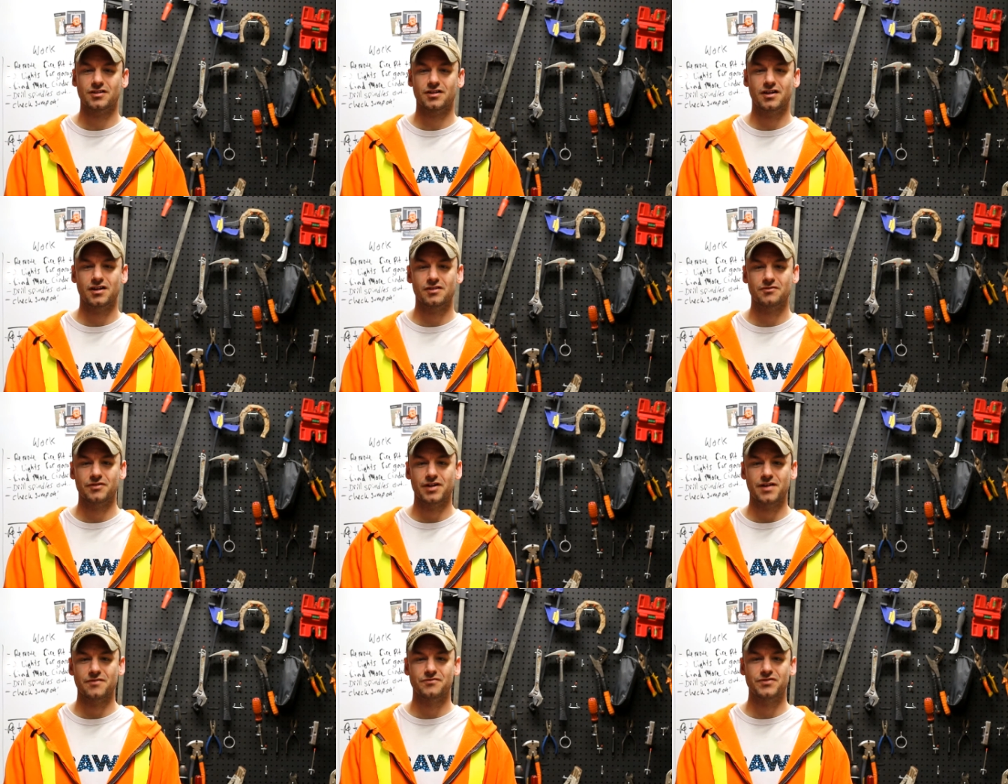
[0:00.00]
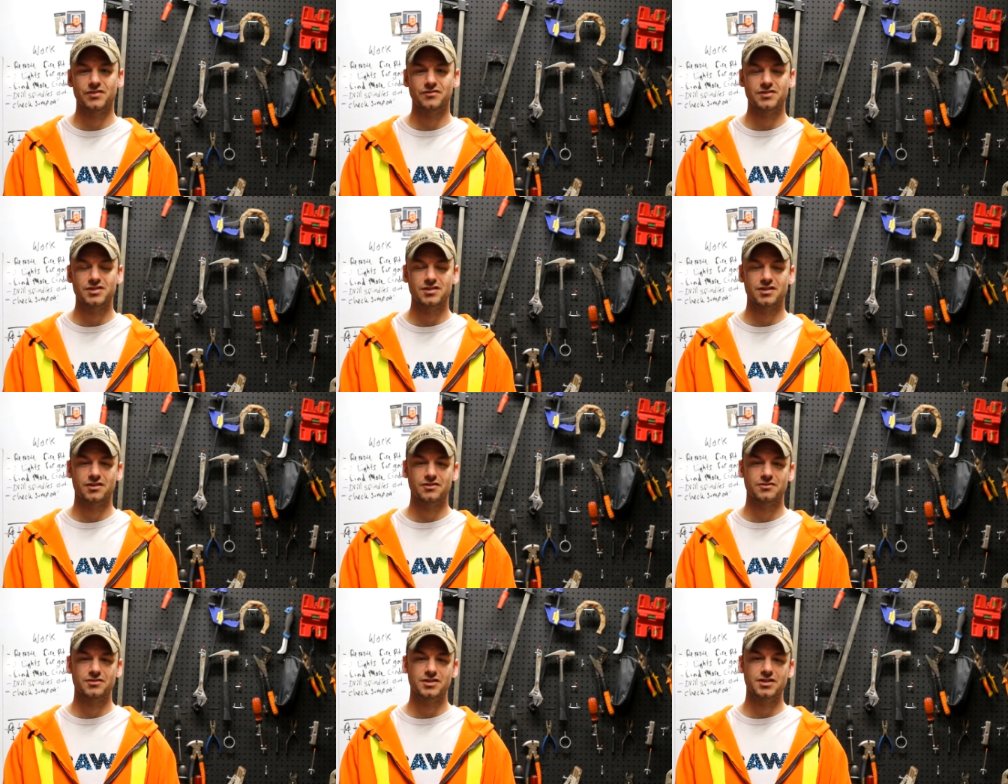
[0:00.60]
I got a Ram
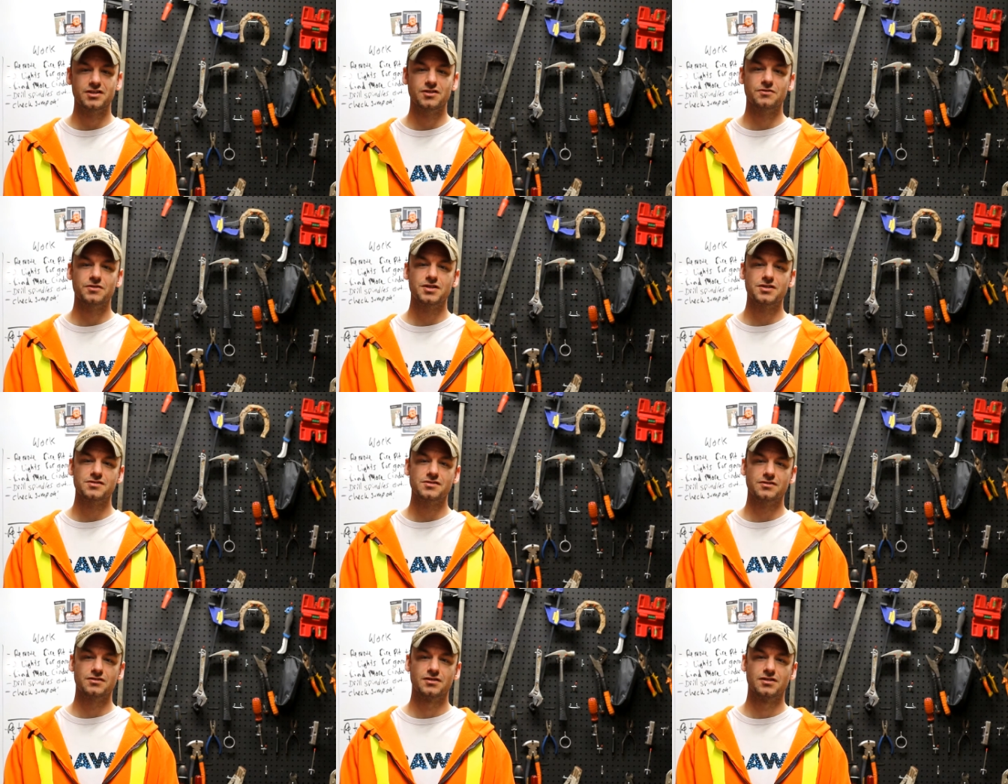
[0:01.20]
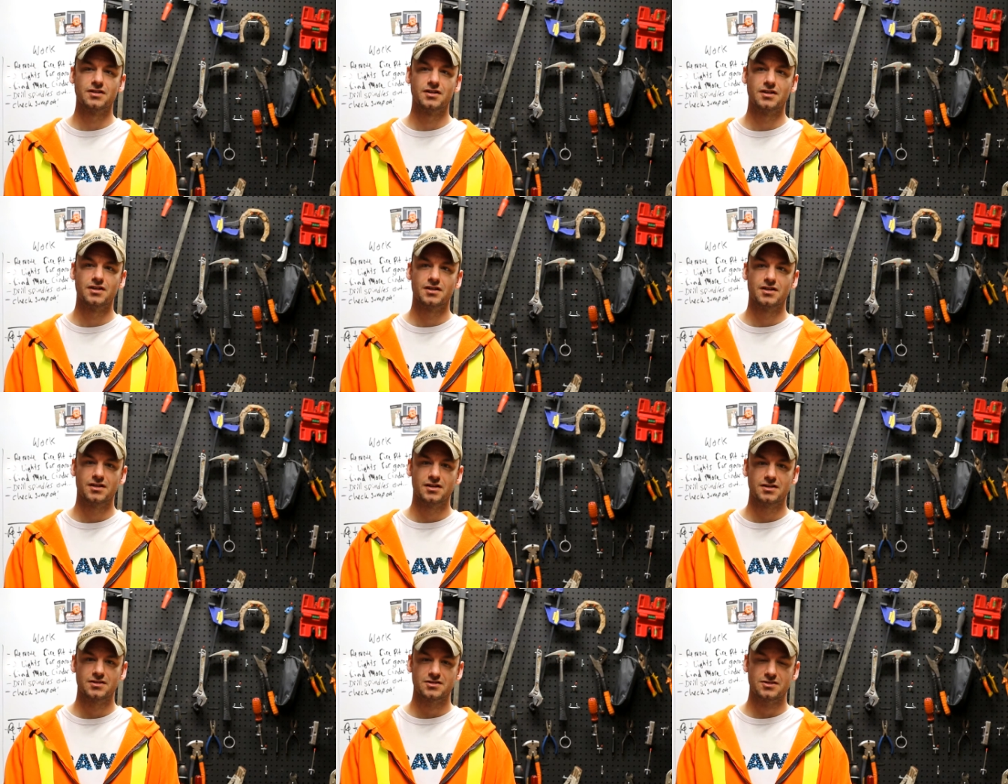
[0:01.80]
1500 ecodiesel.
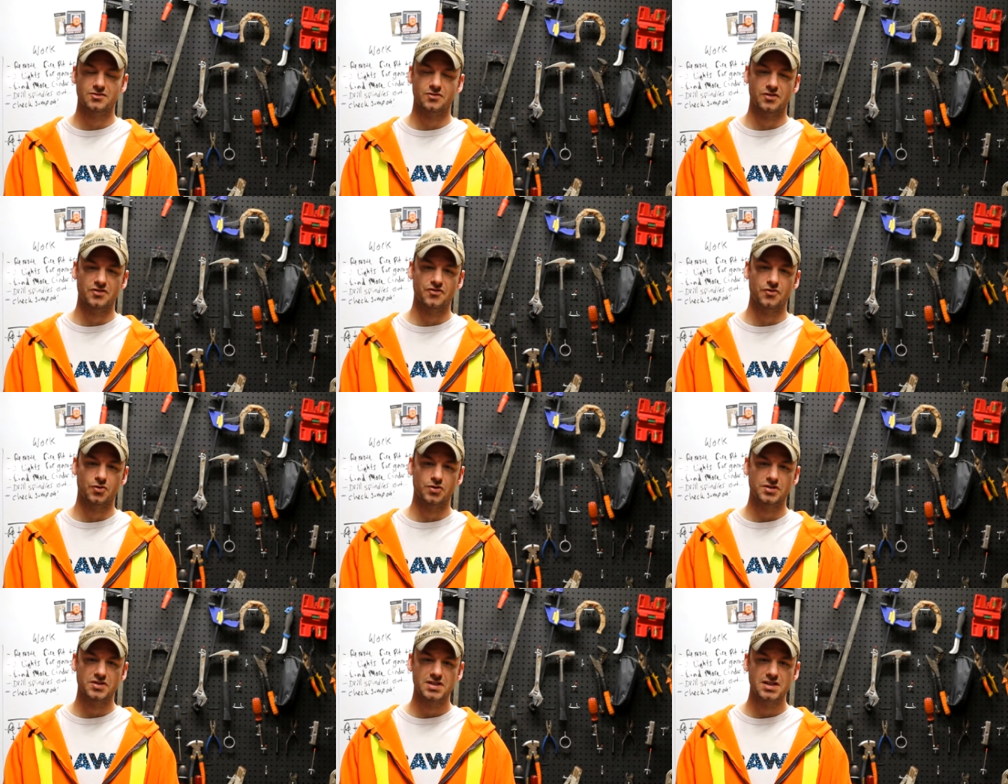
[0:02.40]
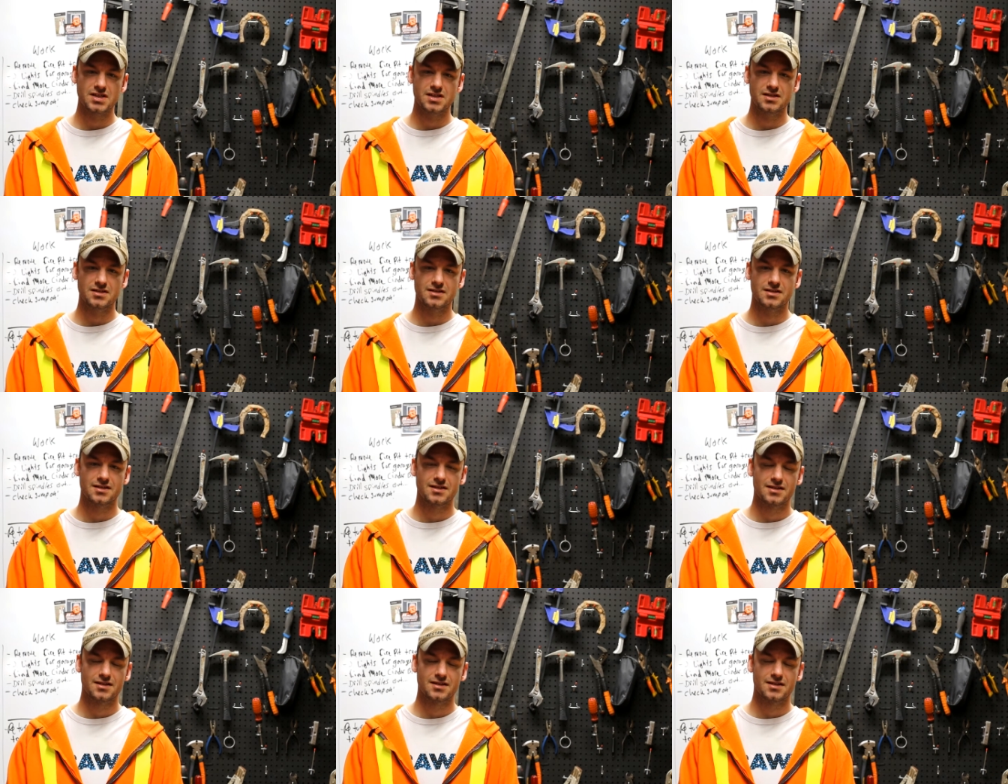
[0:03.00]
It's 2014.